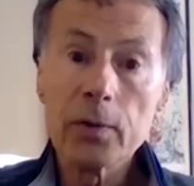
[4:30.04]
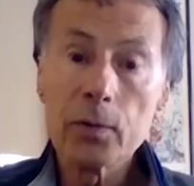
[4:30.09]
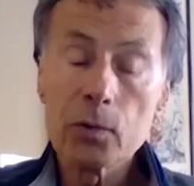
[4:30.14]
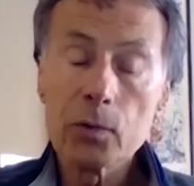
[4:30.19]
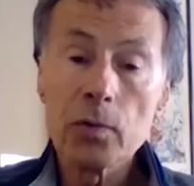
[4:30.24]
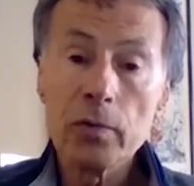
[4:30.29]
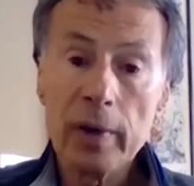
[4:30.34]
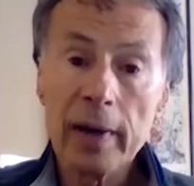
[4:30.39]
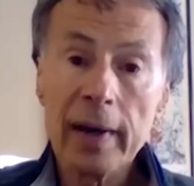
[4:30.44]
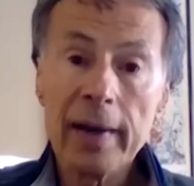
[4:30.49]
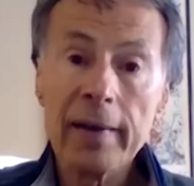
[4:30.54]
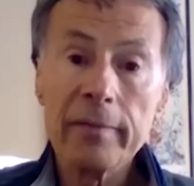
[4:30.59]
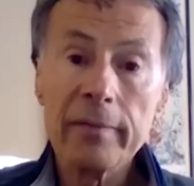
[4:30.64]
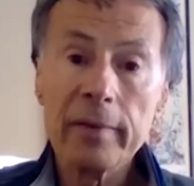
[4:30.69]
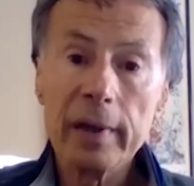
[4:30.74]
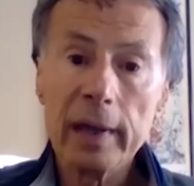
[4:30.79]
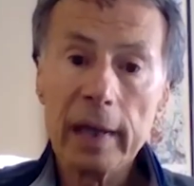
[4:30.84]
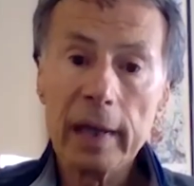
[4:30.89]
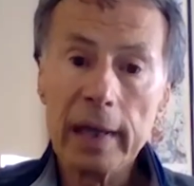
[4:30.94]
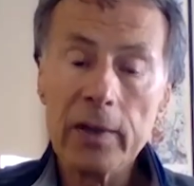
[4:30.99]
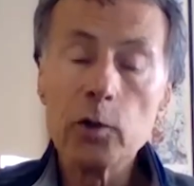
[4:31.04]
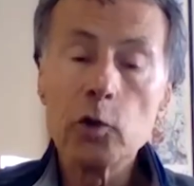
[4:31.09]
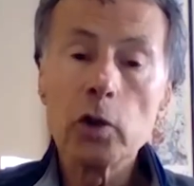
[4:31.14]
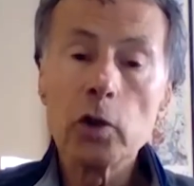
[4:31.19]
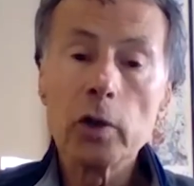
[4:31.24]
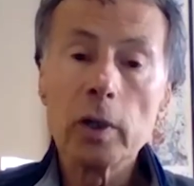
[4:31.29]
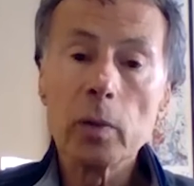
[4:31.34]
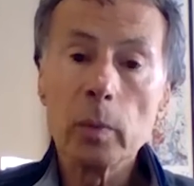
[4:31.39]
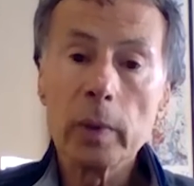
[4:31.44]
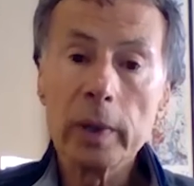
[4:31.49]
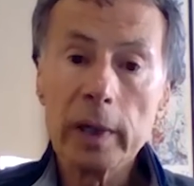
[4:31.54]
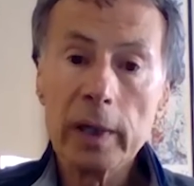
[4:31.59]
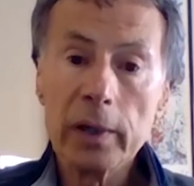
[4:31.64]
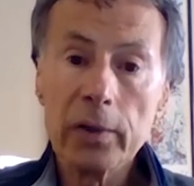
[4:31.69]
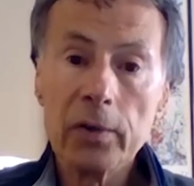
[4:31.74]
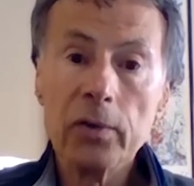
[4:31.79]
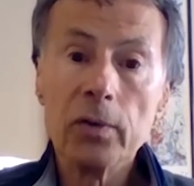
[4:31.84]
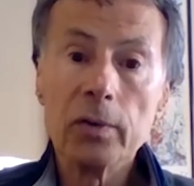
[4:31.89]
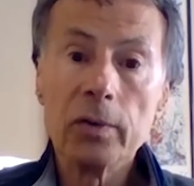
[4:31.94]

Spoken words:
to survive aging, and we need